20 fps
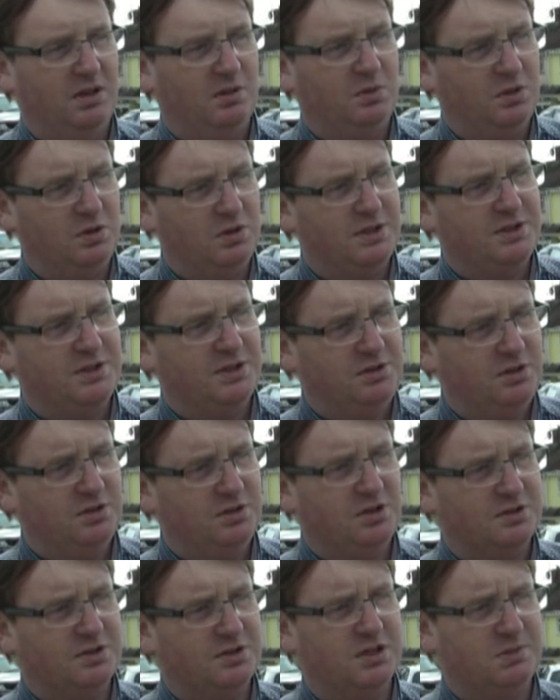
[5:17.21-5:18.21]
Where is the new
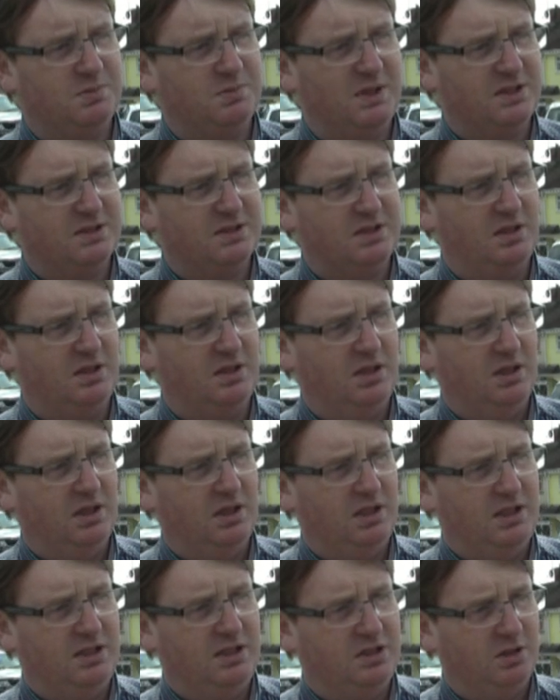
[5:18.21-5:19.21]
Justice Minister?
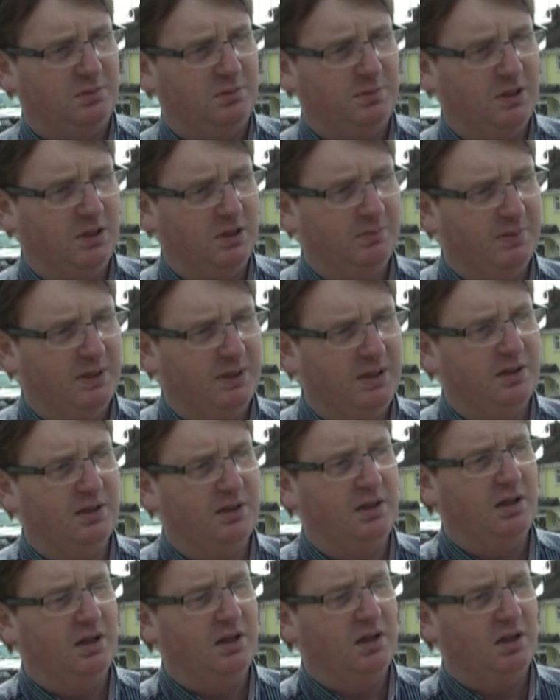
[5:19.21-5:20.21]
He should be up
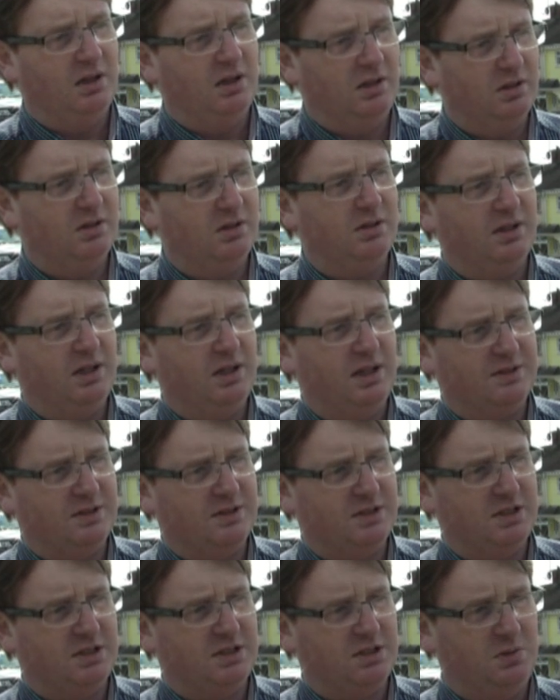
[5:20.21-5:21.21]
here looking at the
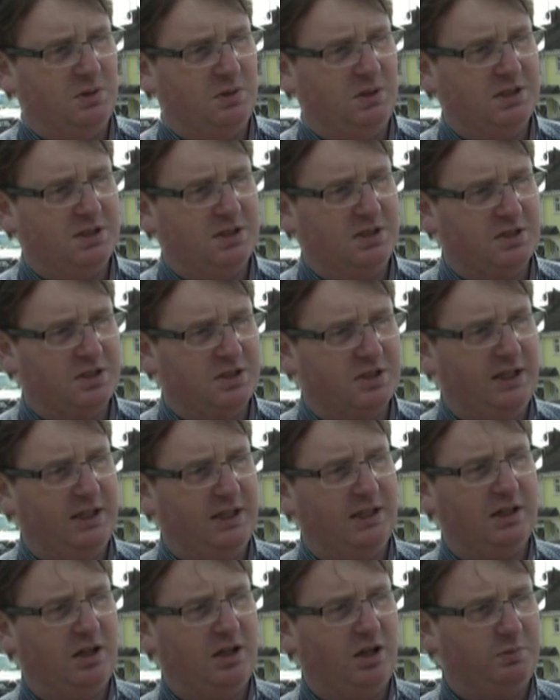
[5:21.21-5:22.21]
situation,
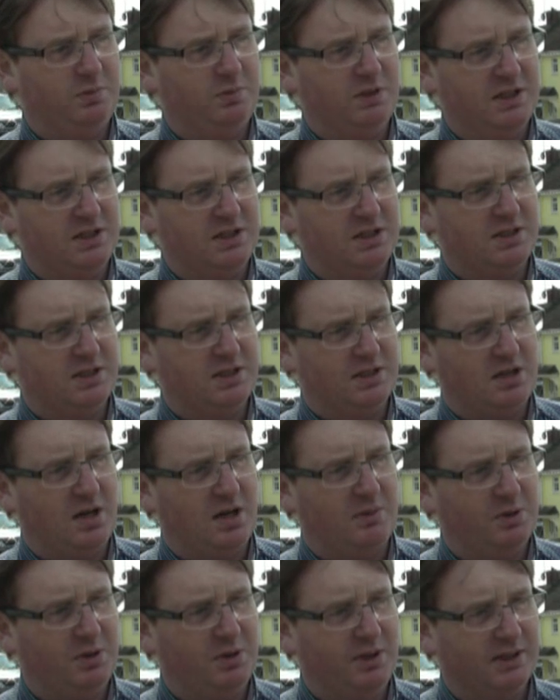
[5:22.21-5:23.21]
seeing how policing is
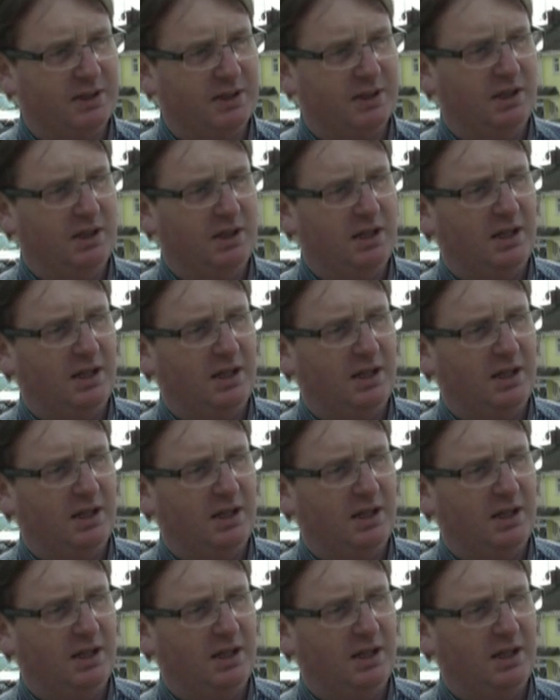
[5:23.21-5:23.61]
operating,